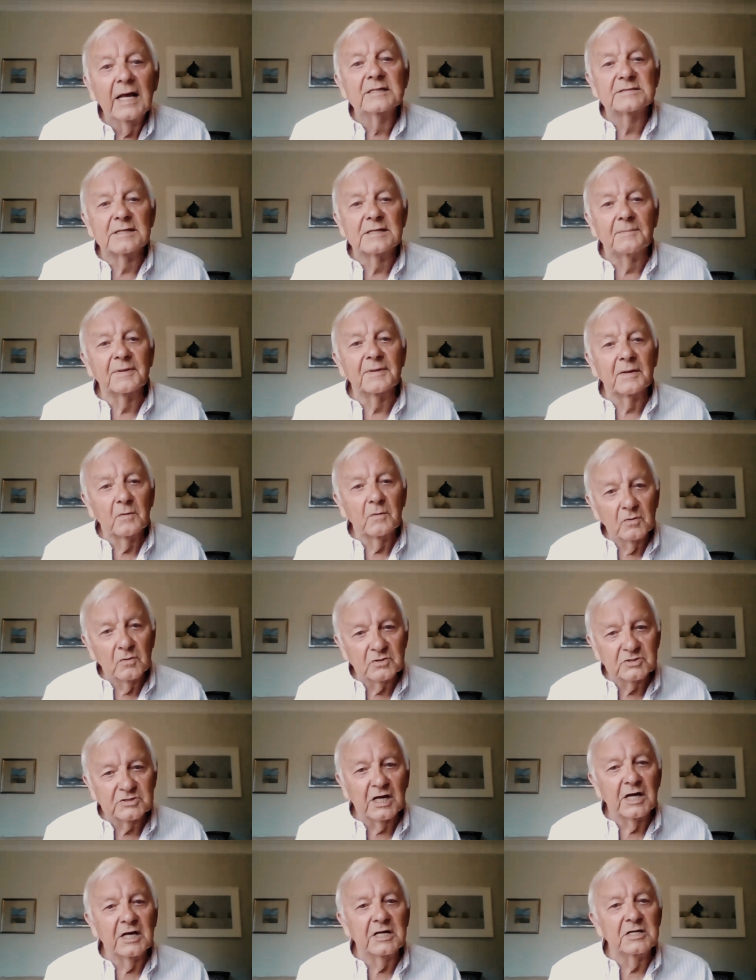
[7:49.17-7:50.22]
Something will
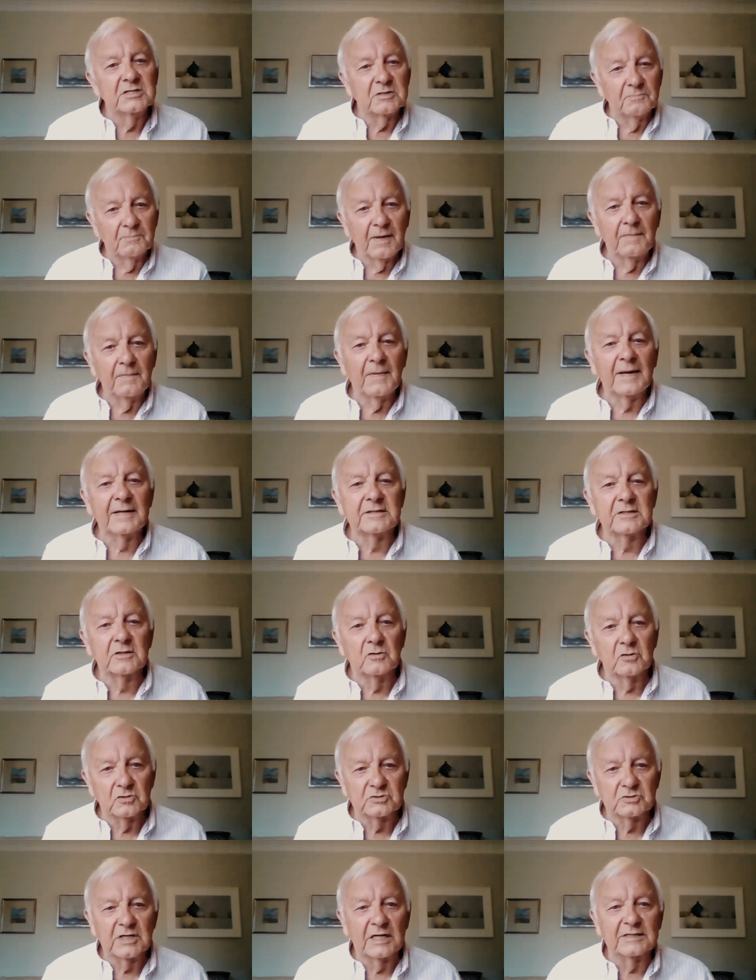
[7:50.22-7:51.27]
change and be better
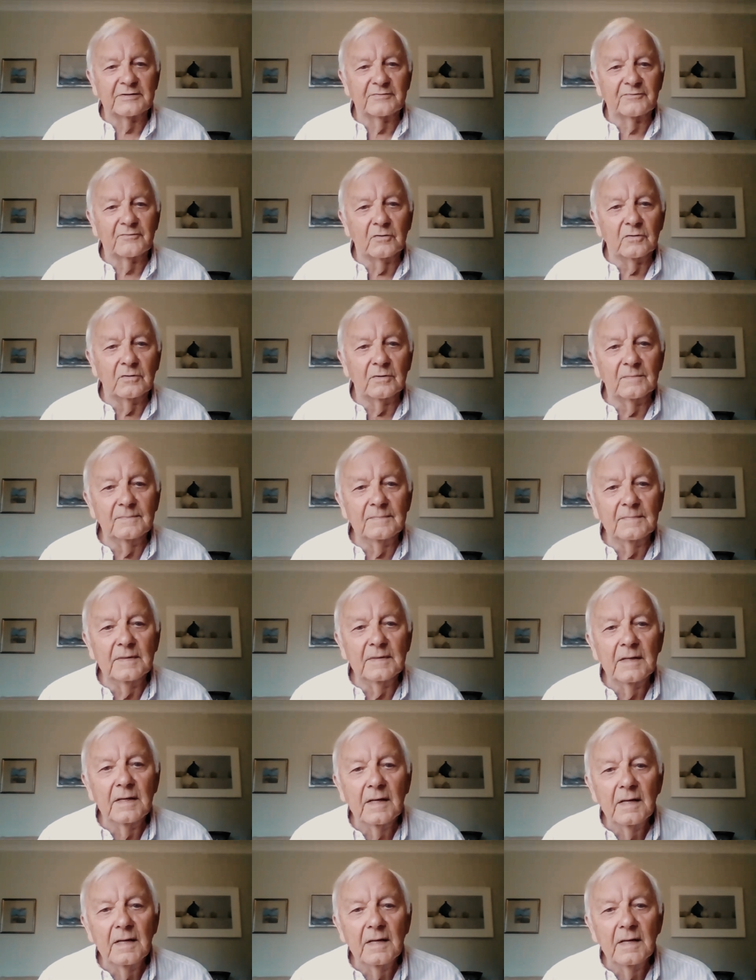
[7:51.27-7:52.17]
or transform.